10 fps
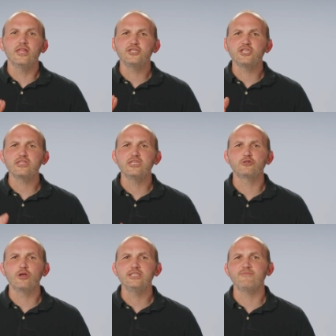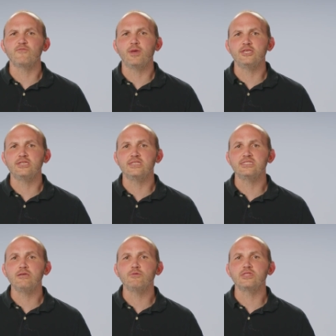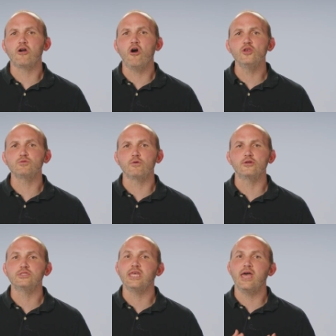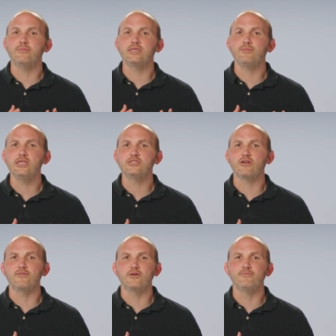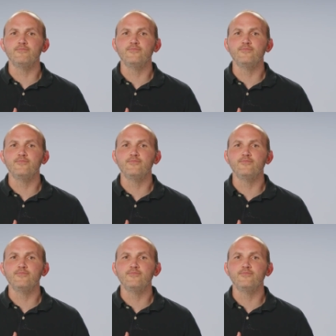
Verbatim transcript: Let's check the trace information to see what the calls were to the MCP server.